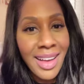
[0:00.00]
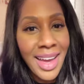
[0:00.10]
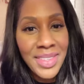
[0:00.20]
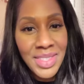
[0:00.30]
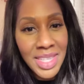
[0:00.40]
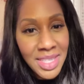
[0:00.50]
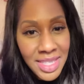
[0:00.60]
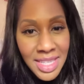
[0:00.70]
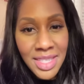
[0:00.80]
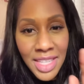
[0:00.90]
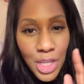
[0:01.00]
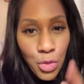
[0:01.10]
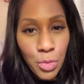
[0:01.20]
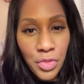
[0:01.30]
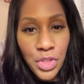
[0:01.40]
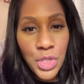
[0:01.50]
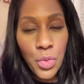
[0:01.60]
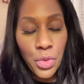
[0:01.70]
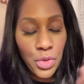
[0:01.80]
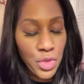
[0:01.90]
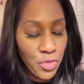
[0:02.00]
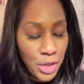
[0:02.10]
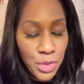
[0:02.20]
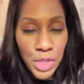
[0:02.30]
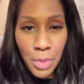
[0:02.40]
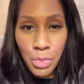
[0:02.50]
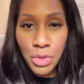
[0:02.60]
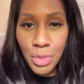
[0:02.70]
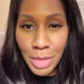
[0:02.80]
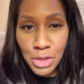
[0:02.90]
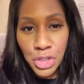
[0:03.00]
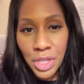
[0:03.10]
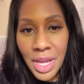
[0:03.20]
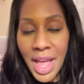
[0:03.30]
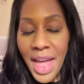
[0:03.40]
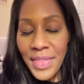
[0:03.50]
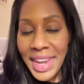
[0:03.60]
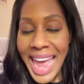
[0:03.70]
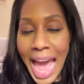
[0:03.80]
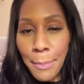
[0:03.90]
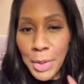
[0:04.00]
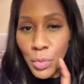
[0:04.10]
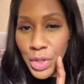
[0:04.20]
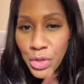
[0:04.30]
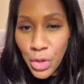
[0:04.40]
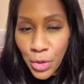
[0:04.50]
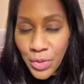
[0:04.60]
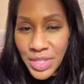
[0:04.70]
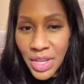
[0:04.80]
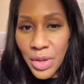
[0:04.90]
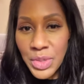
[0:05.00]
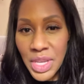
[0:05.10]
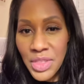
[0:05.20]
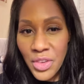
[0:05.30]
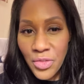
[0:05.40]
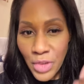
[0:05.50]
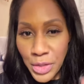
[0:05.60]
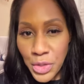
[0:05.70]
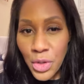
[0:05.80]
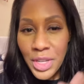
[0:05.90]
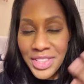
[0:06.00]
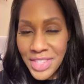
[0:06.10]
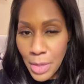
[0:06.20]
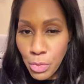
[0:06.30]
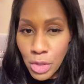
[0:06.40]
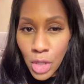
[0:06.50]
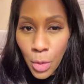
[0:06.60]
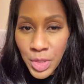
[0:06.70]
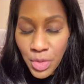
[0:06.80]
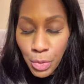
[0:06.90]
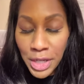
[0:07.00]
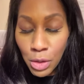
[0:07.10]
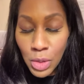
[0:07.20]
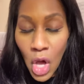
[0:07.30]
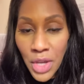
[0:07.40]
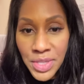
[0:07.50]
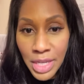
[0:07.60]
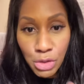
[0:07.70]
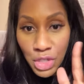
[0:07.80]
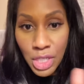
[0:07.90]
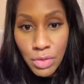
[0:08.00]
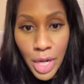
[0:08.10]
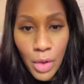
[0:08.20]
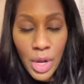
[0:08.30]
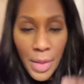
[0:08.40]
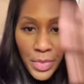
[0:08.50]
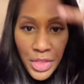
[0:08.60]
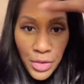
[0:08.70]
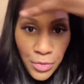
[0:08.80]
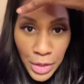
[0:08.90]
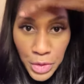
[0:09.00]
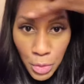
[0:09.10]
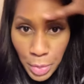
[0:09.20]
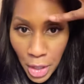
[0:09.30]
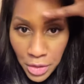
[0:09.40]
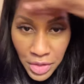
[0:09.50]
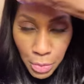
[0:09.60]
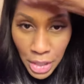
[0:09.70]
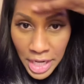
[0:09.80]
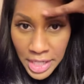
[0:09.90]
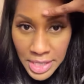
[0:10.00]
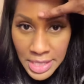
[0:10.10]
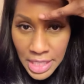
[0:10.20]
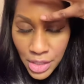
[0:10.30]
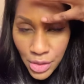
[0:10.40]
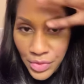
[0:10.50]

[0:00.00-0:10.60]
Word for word: Guys, this is a group of disorders, frontotemporal dementia, that happen when nerve cells in the frontal and temporal lobes of the brain are lost. Now, just so you know, the frontal part of the brain is here.